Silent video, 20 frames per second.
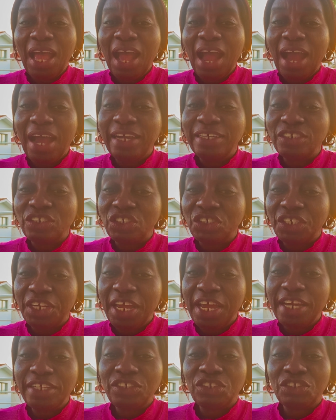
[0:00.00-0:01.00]
I
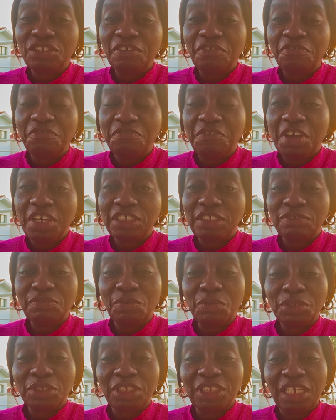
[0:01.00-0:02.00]
shared the first
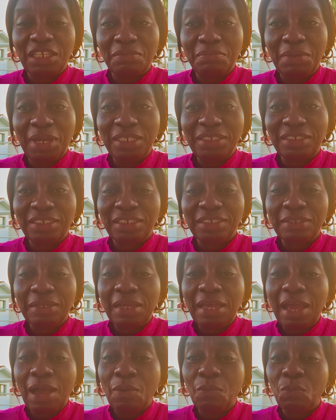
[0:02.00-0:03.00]
four statements
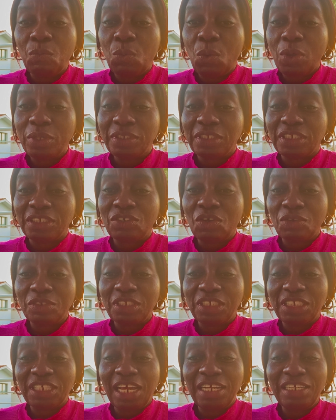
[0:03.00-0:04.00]
and what God
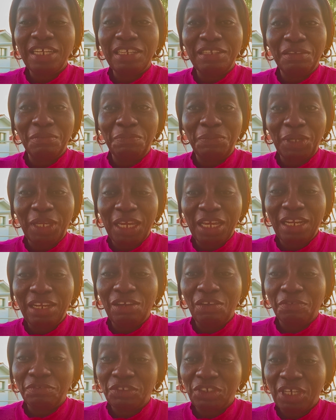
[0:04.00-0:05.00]
said in the
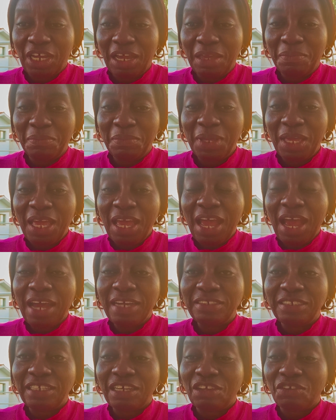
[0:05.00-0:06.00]
beginning of time
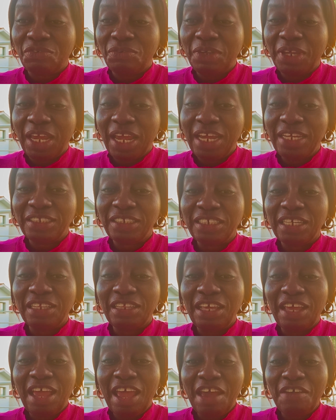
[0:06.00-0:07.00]
as He
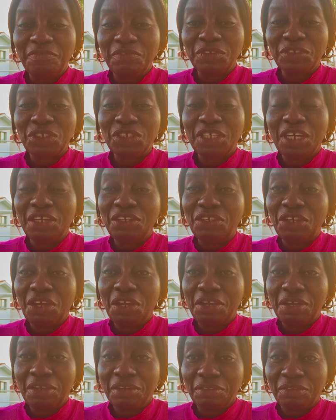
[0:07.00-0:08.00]
created the heavens and
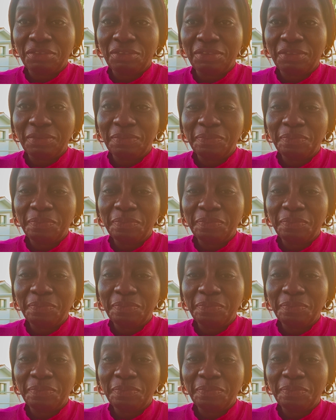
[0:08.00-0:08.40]
the earth.